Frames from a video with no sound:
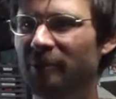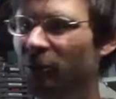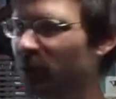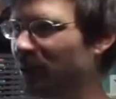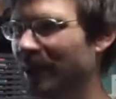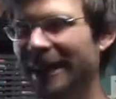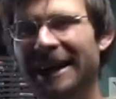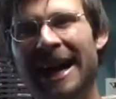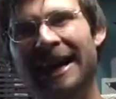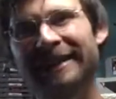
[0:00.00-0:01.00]
First one I
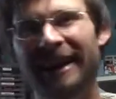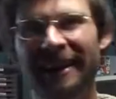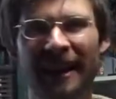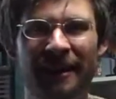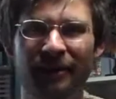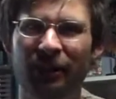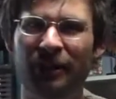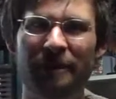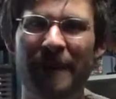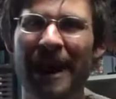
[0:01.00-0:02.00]
got, I
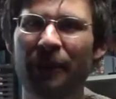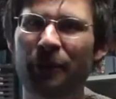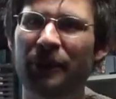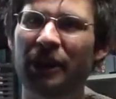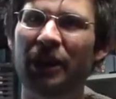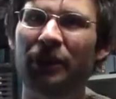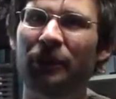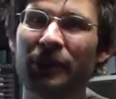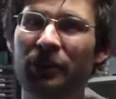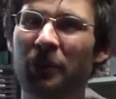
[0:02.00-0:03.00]
turned it back when the
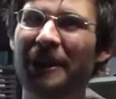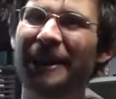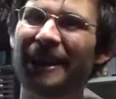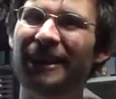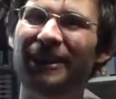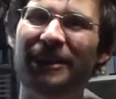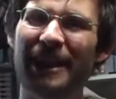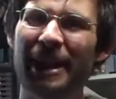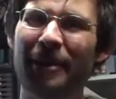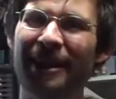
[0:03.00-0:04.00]
20 gig color
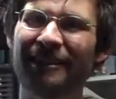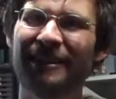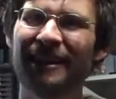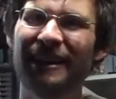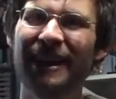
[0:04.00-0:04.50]
came out.